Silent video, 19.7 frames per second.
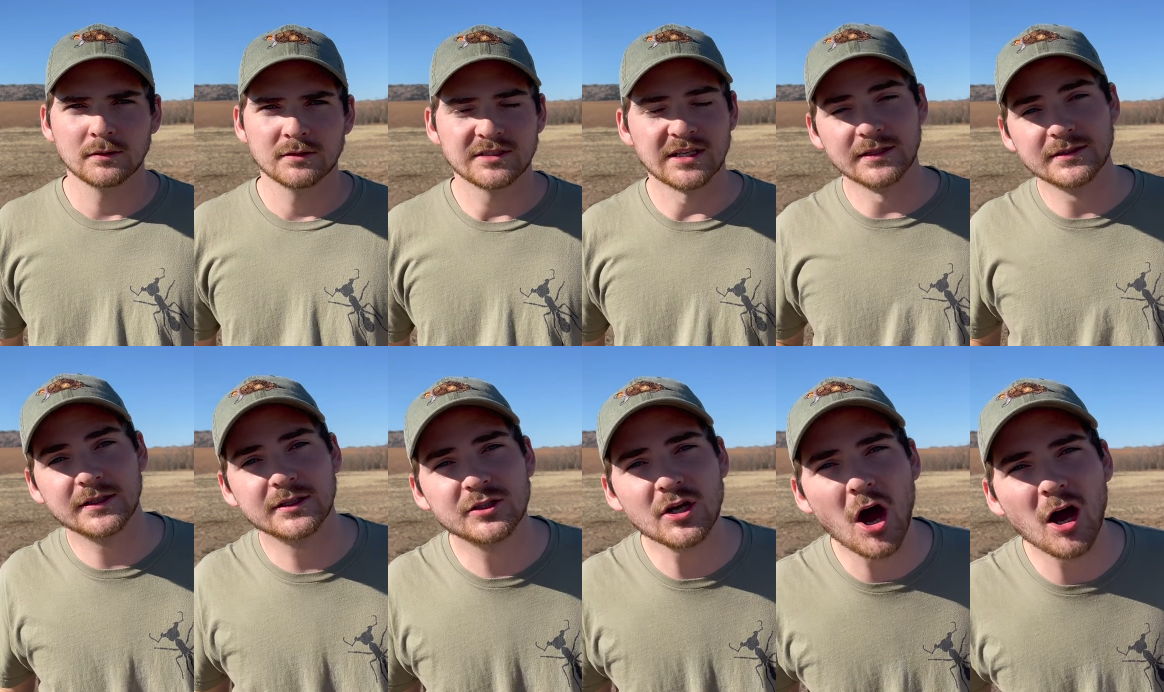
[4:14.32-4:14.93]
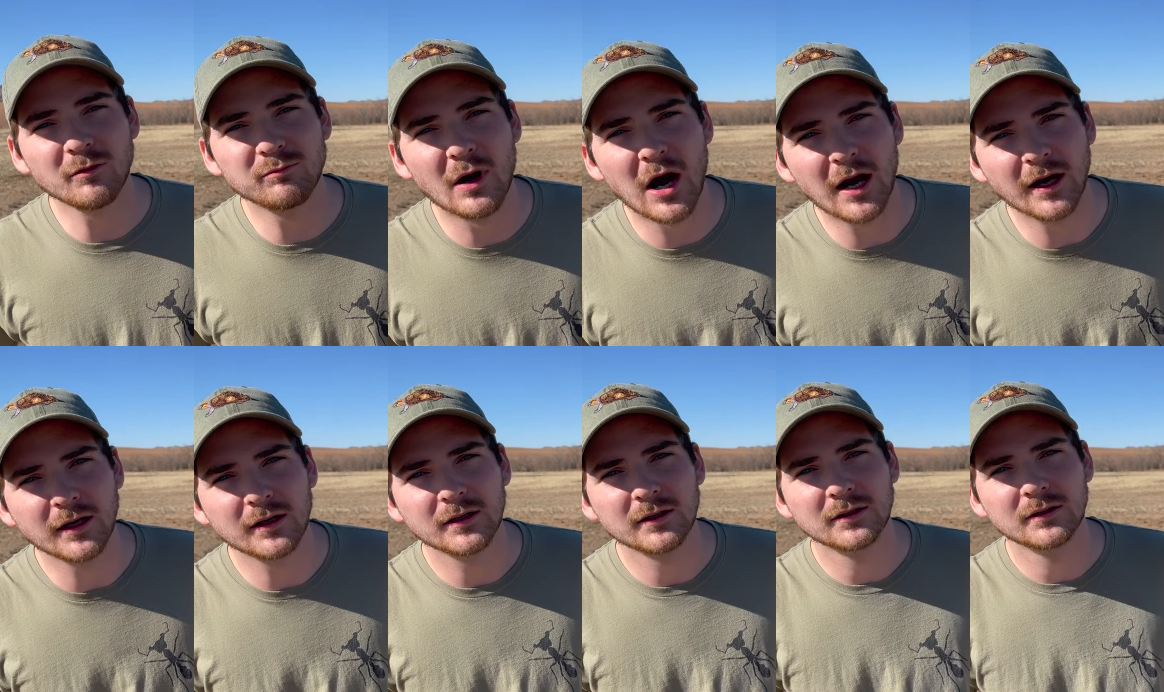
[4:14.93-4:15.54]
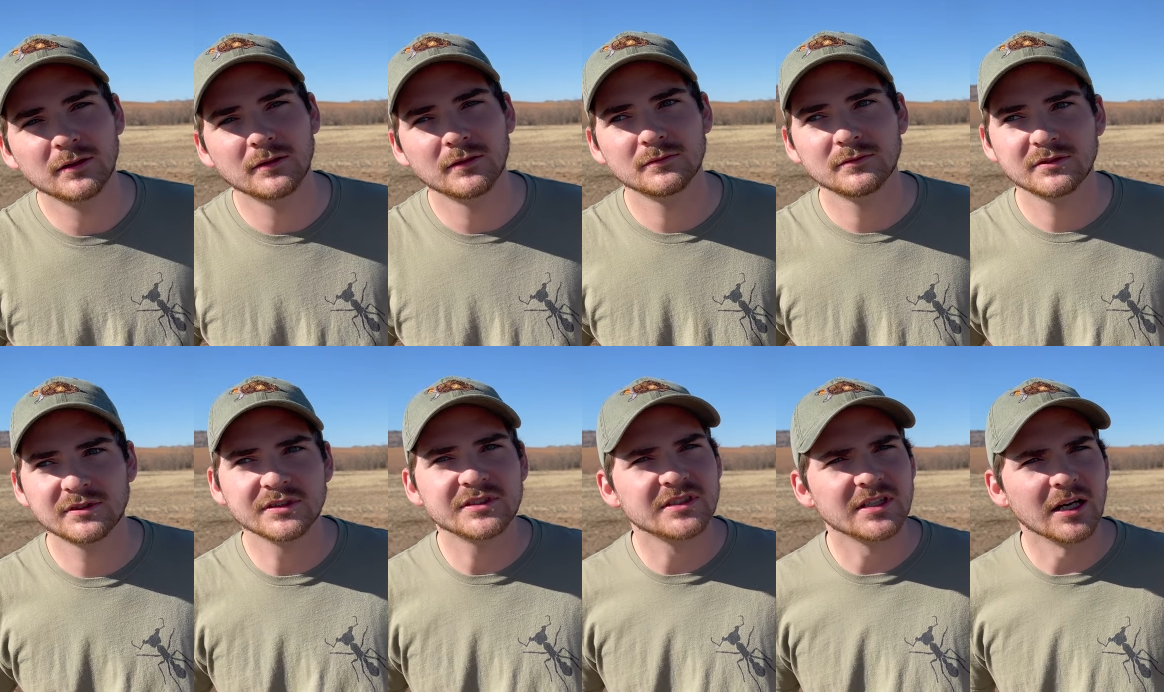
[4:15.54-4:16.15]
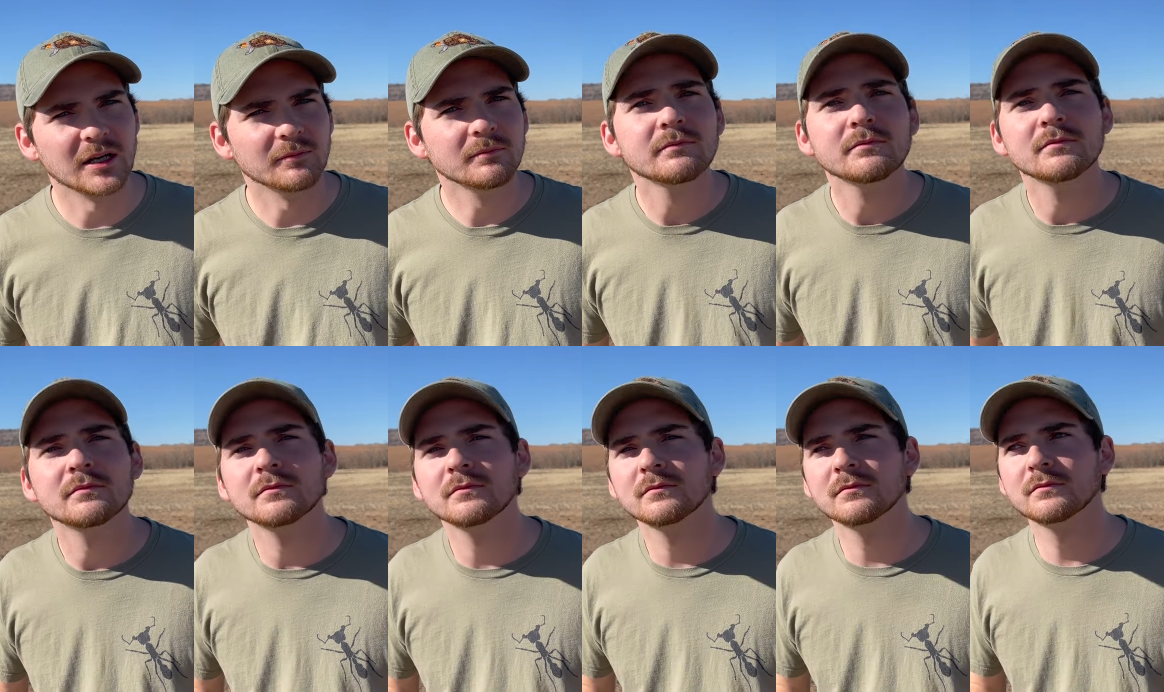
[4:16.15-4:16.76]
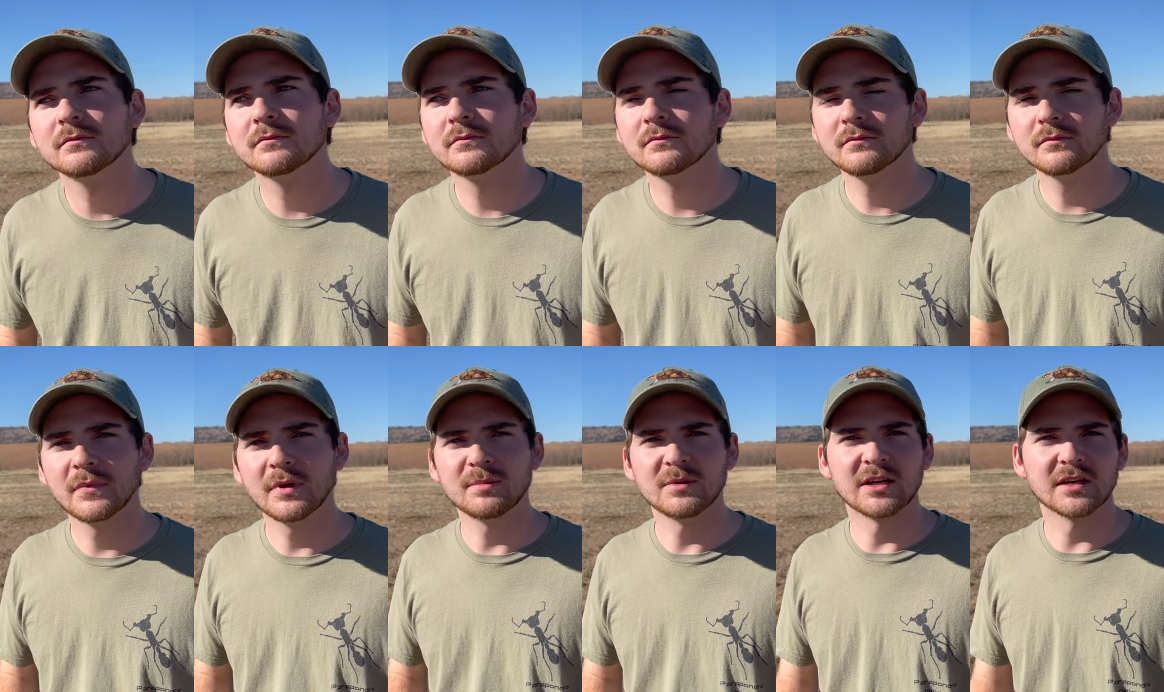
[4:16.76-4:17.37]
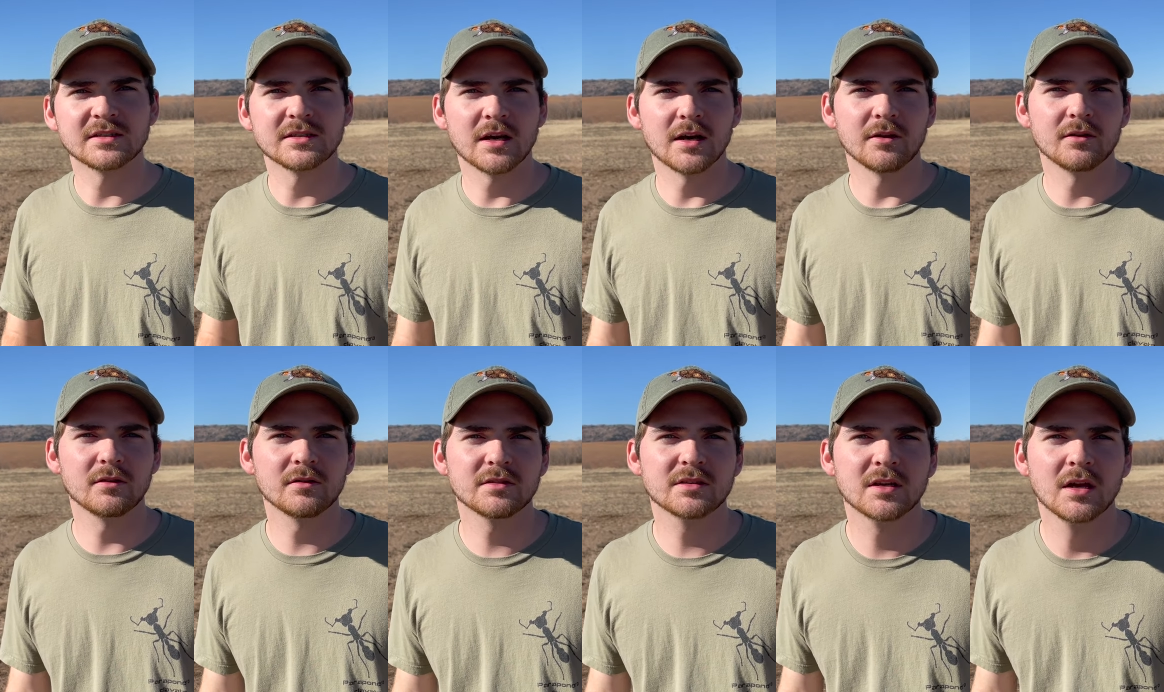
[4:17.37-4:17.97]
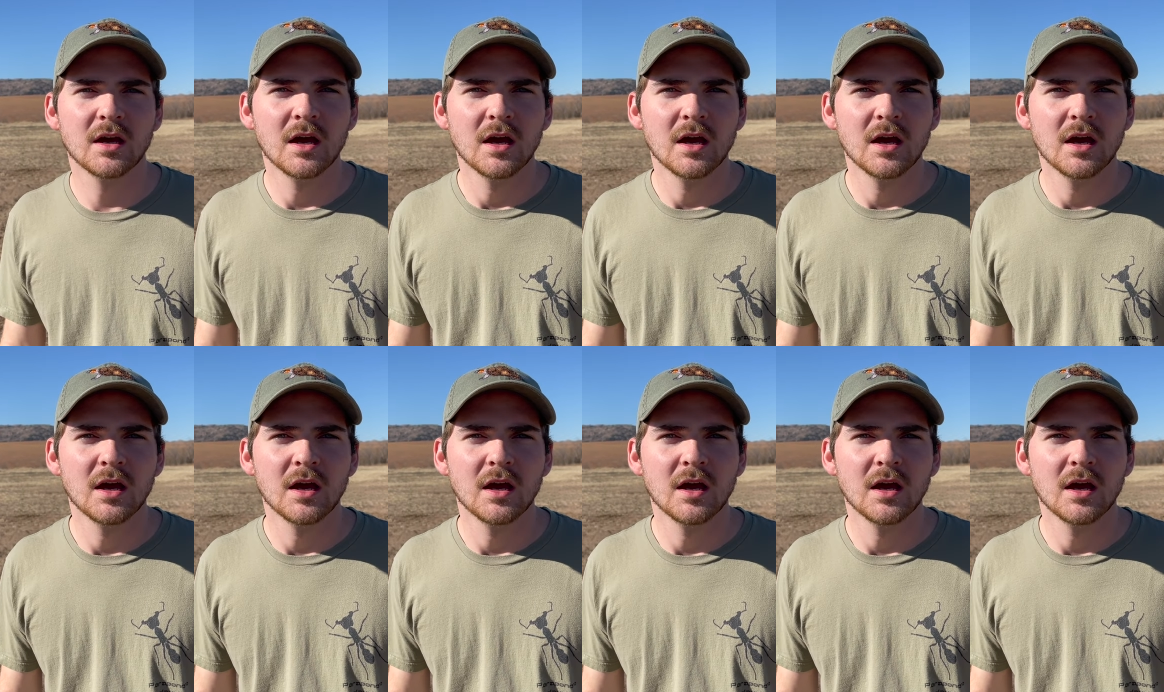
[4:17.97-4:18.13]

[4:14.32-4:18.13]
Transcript: sounds like a dog bark to some, maybe not to others.